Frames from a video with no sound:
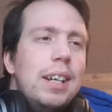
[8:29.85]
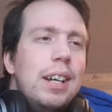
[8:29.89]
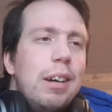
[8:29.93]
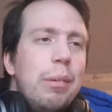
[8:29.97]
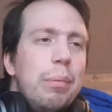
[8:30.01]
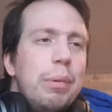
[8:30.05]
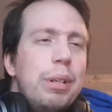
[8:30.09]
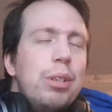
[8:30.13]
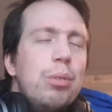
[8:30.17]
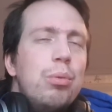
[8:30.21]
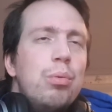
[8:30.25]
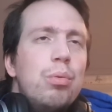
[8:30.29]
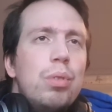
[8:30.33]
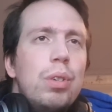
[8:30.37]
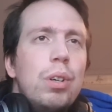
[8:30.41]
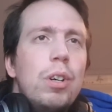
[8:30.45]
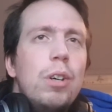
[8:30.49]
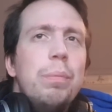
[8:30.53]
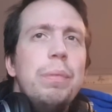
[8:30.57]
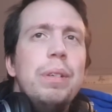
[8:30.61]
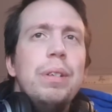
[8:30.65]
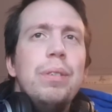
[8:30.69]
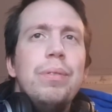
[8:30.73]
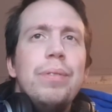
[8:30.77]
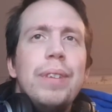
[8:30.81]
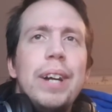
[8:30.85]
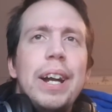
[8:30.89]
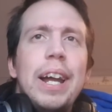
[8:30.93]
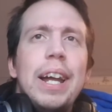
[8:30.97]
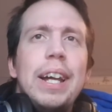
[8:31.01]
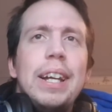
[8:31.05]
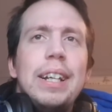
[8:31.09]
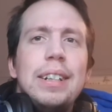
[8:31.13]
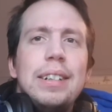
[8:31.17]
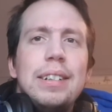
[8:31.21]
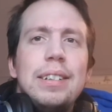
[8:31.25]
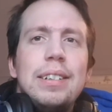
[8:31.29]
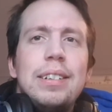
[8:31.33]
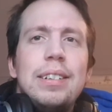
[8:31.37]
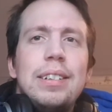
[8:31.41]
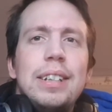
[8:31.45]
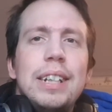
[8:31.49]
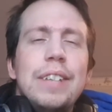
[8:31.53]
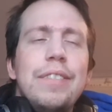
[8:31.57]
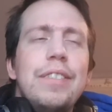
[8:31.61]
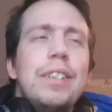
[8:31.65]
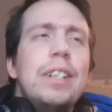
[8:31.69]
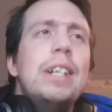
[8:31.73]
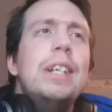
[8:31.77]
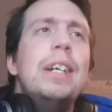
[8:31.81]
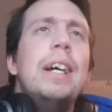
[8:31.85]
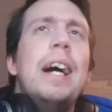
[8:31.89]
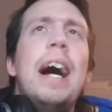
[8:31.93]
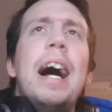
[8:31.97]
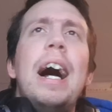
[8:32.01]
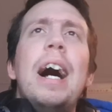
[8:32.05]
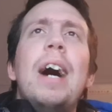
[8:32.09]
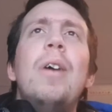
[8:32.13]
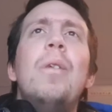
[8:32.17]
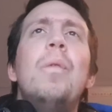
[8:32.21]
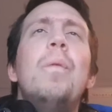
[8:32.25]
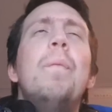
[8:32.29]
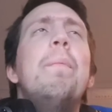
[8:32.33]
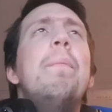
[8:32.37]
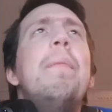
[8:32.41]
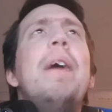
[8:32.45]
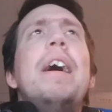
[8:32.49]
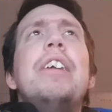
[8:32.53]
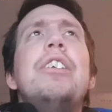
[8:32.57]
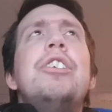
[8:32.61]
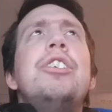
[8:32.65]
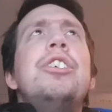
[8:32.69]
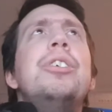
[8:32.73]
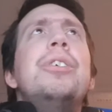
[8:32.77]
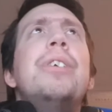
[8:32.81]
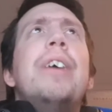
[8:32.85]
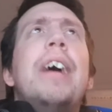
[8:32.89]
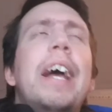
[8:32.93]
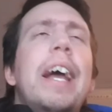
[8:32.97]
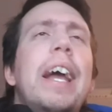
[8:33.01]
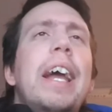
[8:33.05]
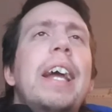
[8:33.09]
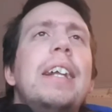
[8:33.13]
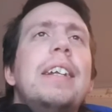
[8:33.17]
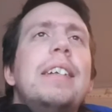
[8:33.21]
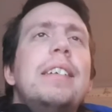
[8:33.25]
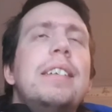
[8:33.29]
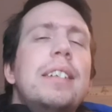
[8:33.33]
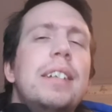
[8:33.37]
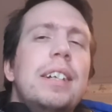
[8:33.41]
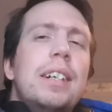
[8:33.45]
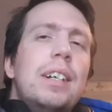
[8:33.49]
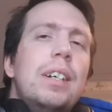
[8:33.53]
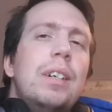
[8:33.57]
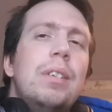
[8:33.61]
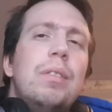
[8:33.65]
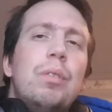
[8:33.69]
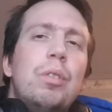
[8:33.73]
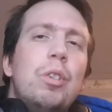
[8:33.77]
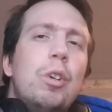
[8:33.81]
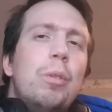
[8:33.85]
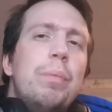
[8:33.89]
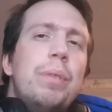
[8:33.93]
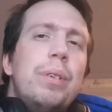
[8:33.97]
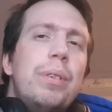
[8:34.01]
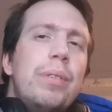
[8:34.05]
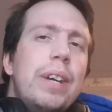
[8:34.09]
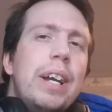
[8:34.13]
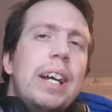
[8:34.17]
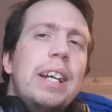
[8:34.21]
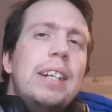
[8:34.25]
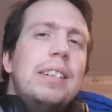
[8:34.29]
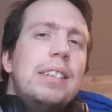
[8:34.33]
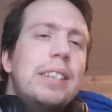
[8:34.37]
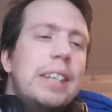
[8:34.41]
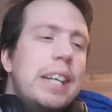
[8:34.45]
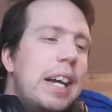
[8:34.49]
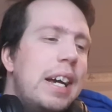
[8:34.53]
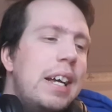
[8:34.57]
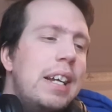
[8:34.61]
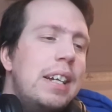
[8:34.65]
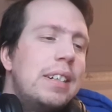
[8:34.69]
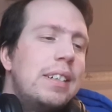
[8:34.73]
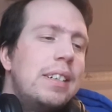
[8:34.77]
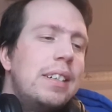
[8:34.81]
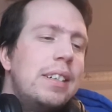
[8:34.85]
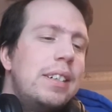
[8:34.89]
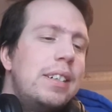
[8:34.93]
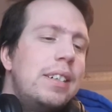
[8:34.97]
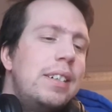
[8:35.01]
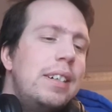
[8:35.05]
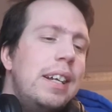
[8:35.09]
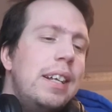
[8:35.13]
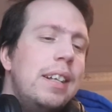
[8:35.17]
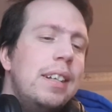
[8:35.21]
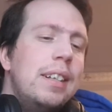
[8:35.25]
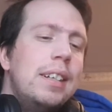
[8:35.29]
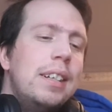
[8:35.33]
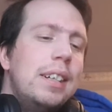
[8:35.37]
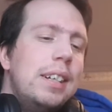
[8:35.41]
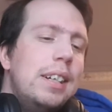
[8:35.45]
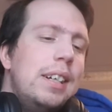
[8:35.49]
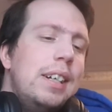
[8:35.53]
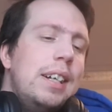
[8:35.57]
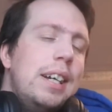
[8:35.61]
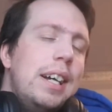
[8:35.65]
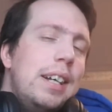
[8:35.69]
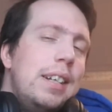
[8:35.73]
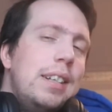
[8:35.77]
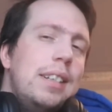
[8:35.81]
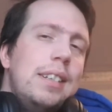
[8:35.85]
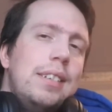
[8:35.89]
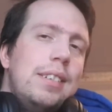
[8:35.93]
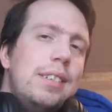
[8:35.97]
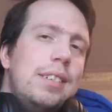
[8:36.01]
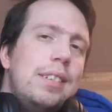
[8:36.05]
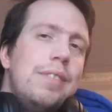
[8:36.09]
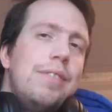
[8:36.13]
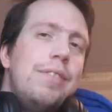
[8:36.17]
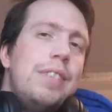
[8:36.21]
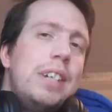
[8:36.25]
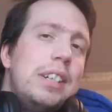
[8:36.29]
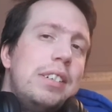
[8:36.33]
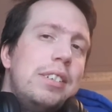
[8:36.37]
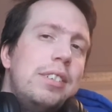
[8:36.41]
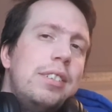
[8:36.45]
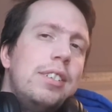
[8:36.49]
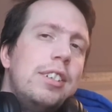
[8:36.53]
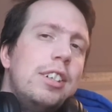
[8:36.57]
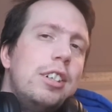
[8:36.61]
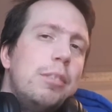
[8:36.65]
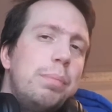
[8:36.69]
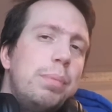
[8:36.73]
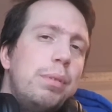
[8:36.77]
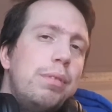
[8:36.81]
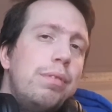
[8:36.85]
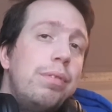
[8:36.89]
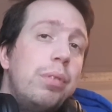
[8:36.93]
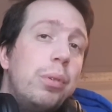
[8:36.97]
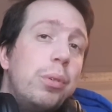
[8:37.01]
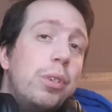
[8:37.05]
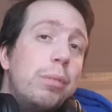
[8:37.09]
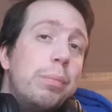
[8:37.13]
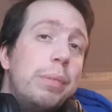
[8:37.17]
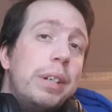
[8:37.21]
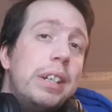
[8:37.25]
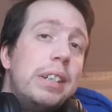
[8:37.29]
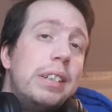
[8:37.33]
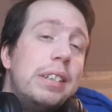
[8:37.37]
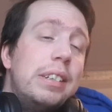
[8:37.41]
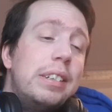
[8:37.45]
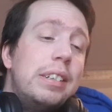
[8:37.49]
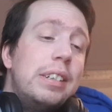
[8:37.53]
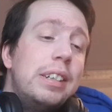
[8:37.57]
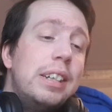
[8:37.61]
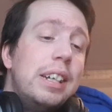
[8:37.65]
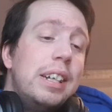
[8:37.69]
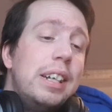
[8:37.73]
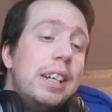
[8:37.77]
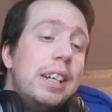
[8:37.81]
I mean Roman Reigns. Even how much you hate Roman Reigns' character and and this wrestle performance,